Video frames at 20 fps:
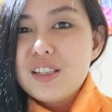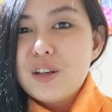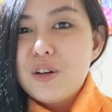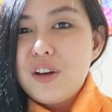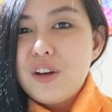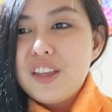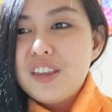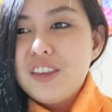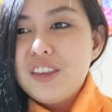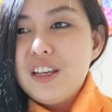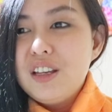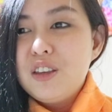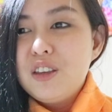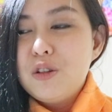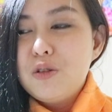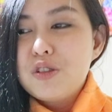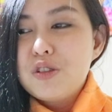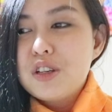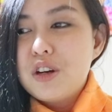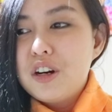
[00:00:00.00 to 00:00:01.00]
So I think
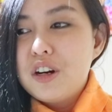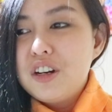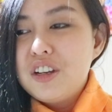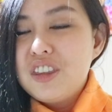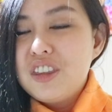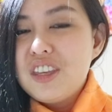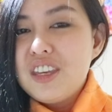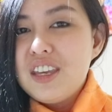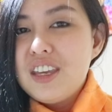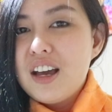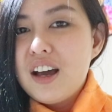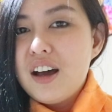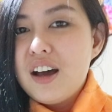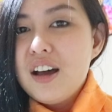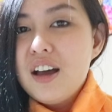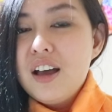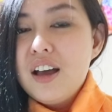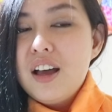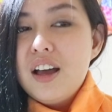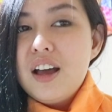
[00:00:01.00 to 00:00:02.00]
those are the
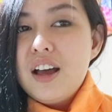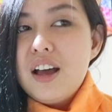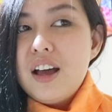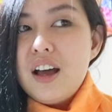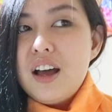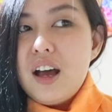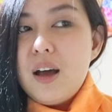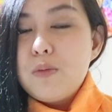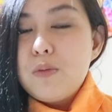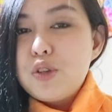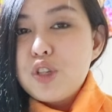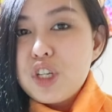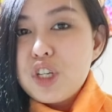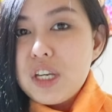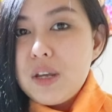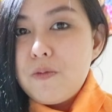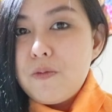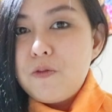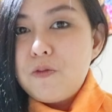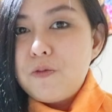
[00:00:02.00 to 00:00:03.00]

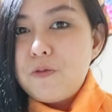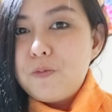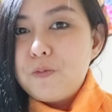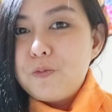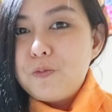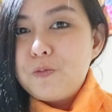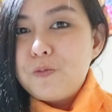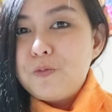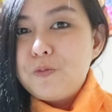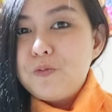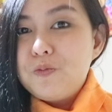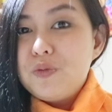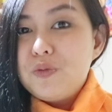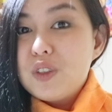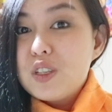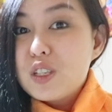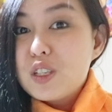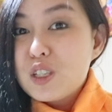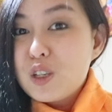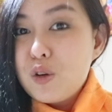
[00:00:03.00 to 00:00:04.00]
cheap
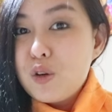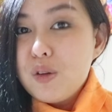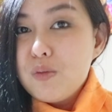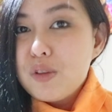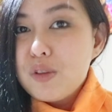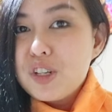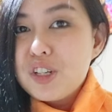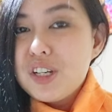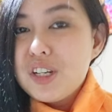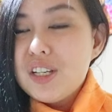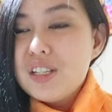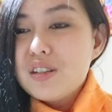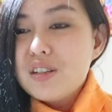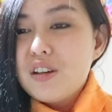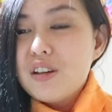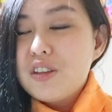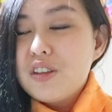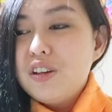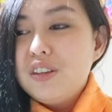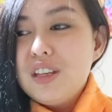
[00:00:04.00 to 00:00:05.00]
sewing machines.
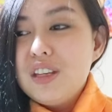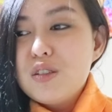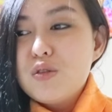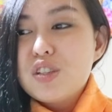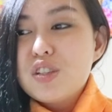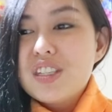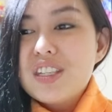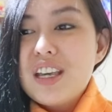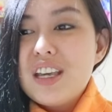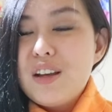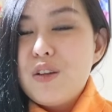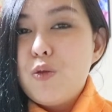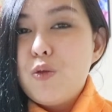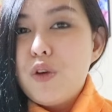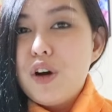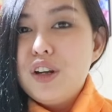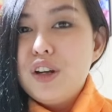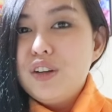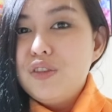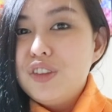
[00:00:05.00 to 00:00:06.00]
I thought this was like
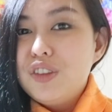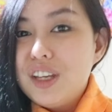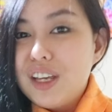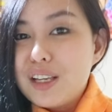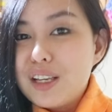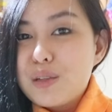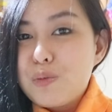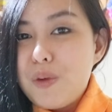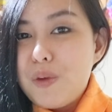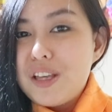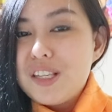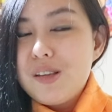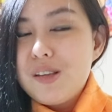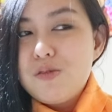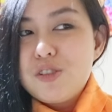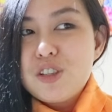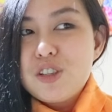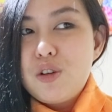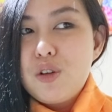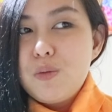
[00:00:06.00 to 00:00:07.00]
one of the
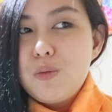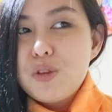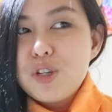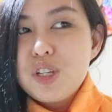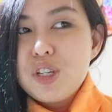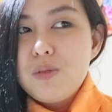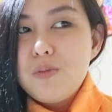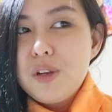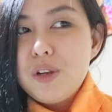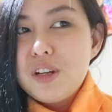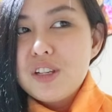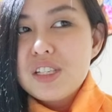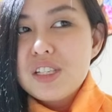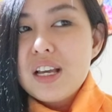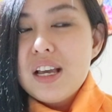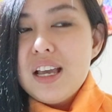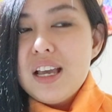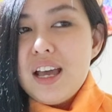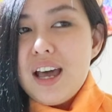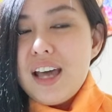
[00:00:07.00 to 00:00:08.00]
expensive sewing machines because
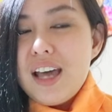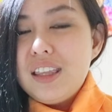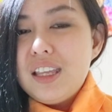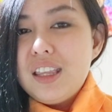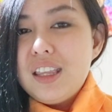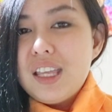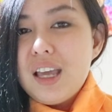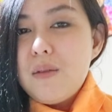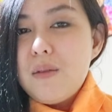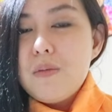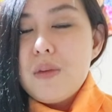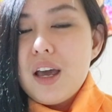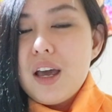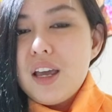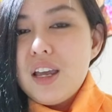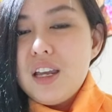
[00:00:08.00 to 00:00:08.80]
at the time